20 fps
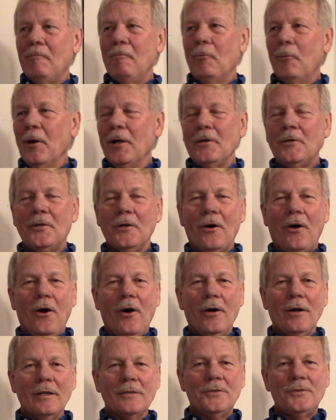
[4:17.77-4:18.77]
went to
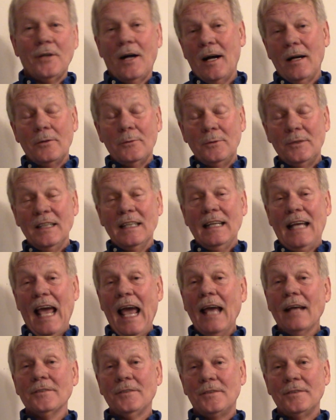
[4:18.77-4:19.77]
Arkansas. I was in
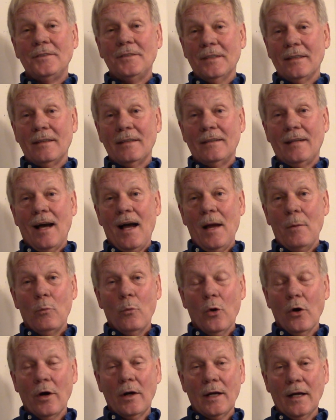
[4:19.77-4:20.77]
Kansas at the time
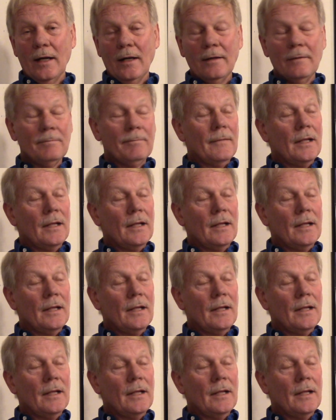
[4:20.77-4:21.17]
working.